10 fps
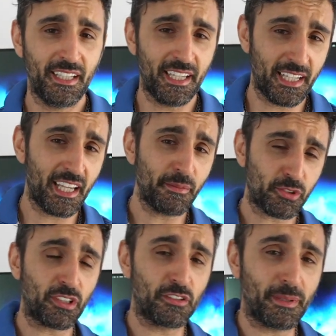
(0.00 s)
and I am
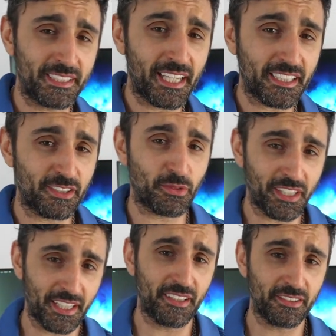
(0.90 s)
struggling with my THs
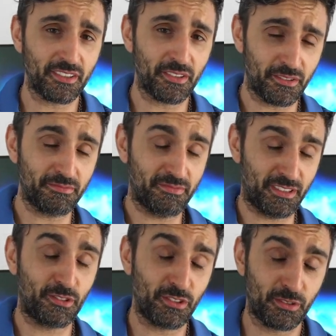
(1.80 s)
right there, so
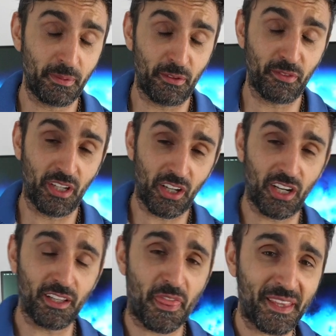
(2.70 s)
it's just a bit of a
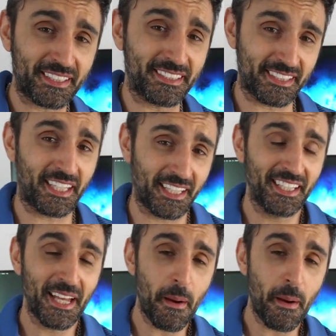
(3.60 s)
hard thing to say.